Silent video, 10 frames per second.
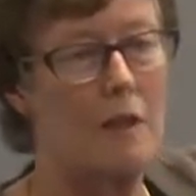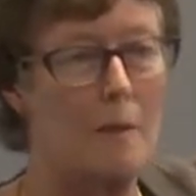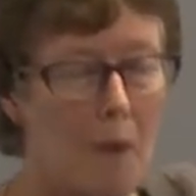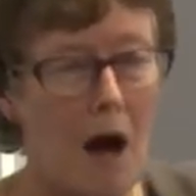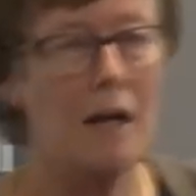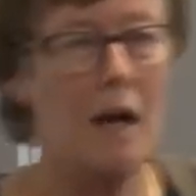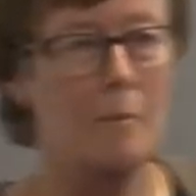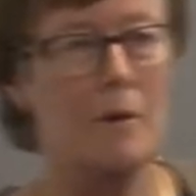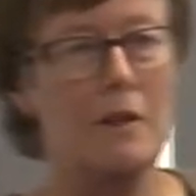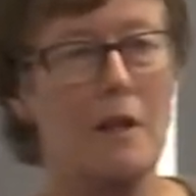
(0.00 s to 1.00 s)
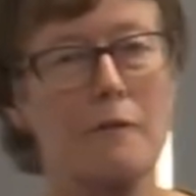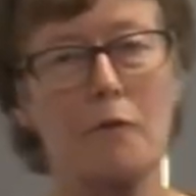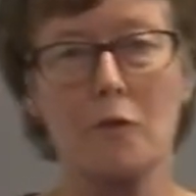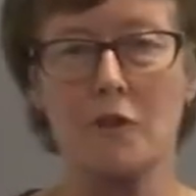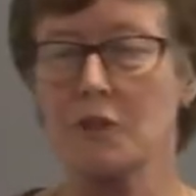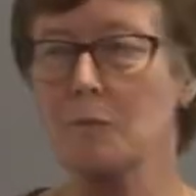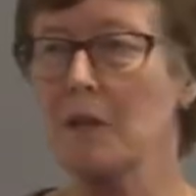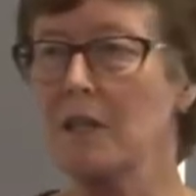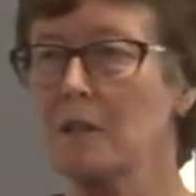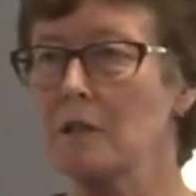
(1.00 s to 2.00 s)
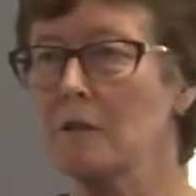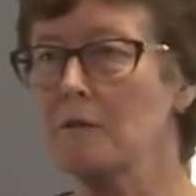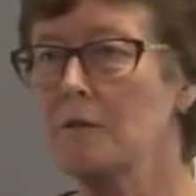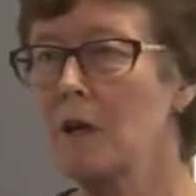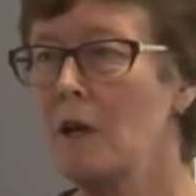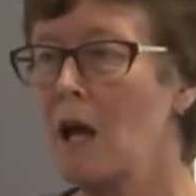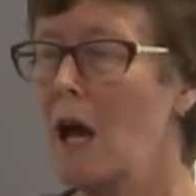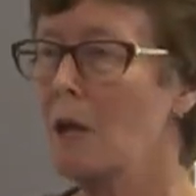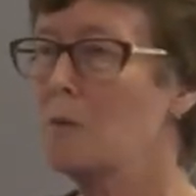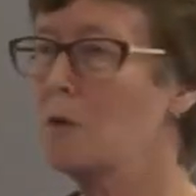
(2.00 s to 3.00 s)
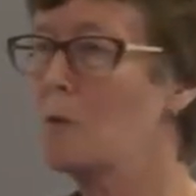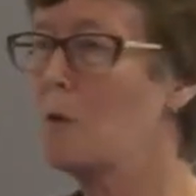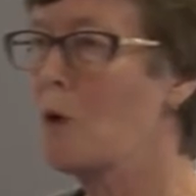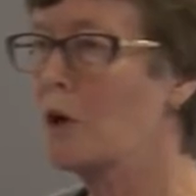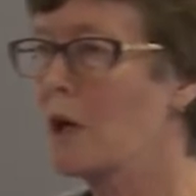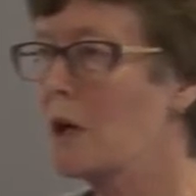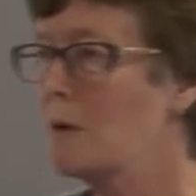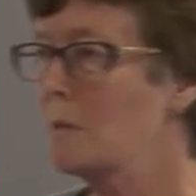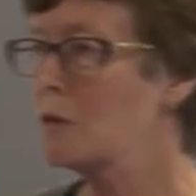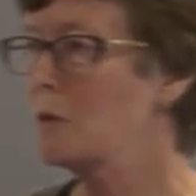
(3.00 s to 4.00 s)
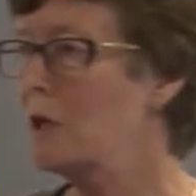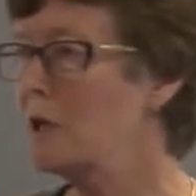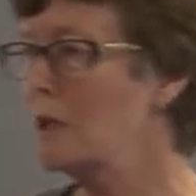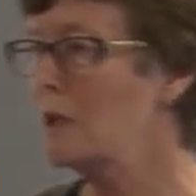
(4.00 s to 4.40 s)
the markup and therefore the split of output per worker between